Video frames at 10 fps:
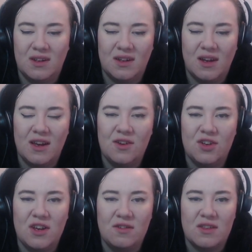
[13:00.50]
I
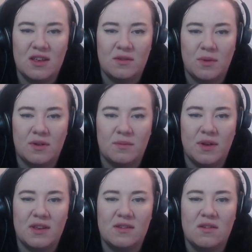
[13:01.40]
usually use this one, but
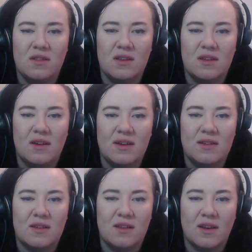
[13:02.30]
it's not the
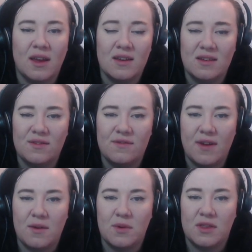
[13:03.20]
nicest looking. It does
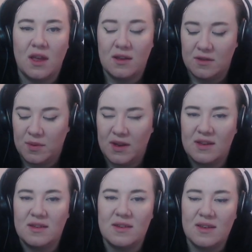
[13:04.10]
fit with this, but it
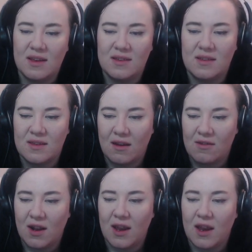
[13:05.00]
isn't
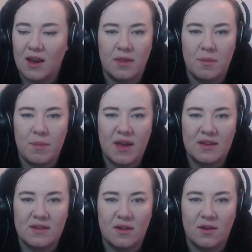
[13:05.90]
necessarily the
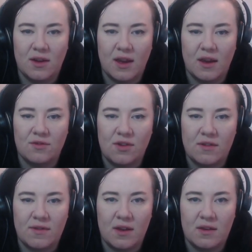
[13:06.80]
best looking extractor
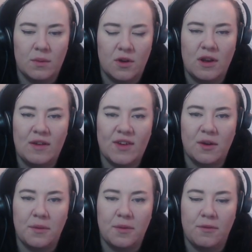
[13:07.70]
fan. I could have it go
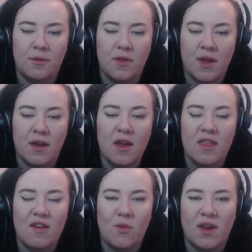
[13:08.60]
through the thing.
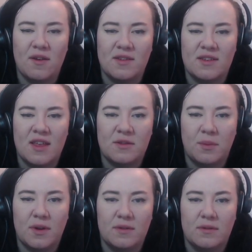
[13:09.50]
The other one I use is this
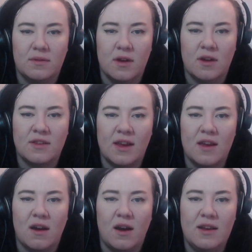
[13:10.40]
one, because I can
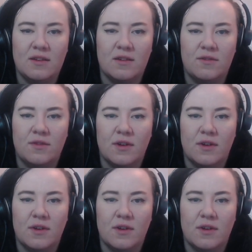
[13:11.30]
kind of